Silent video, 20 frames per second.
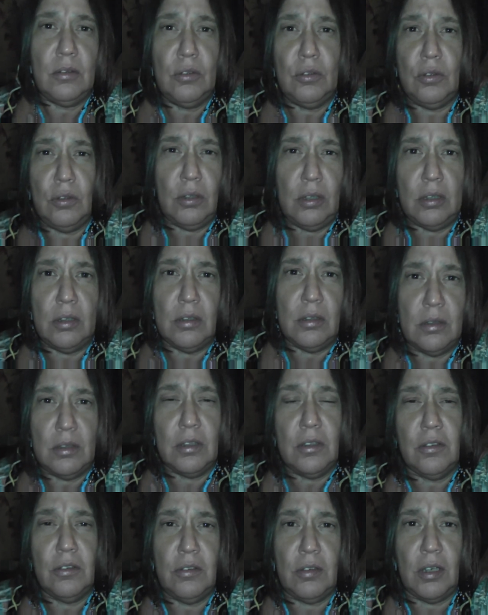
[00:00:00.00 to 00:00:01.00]
good
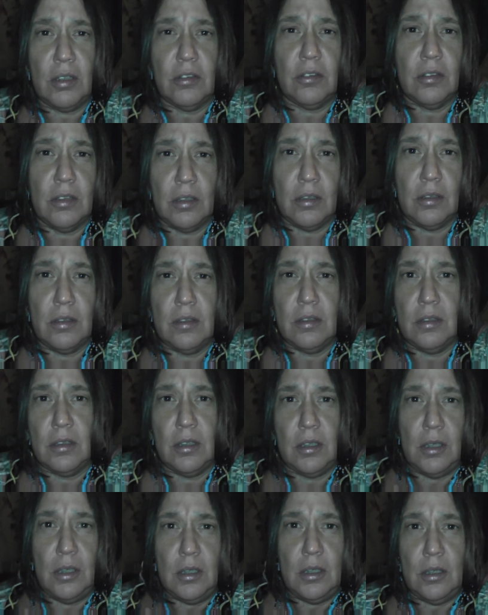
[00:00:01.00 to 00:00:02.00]
instructions,
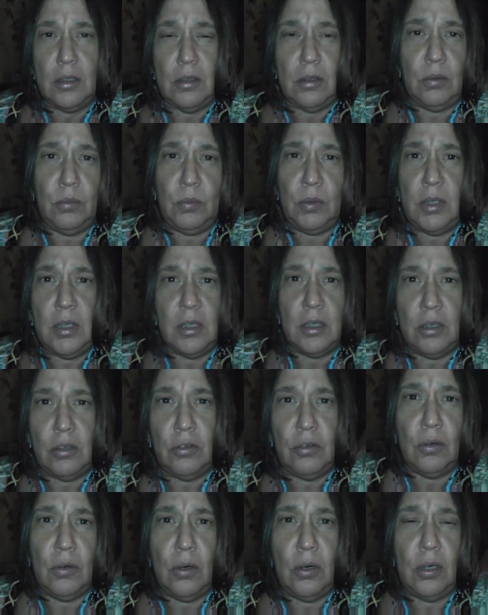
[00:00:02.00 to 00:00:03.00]
are written in
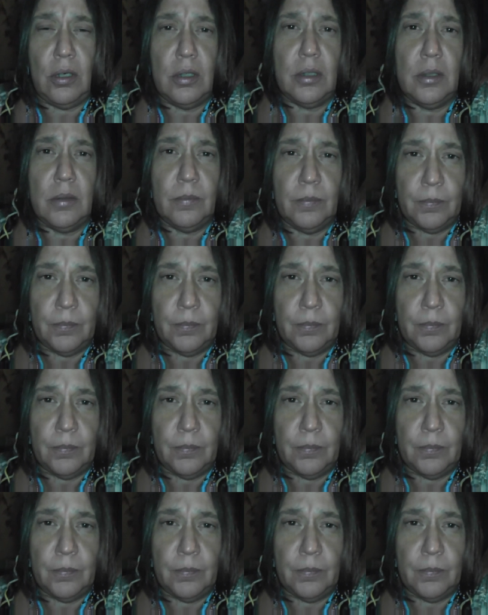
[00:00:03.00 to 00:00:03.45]
your heart.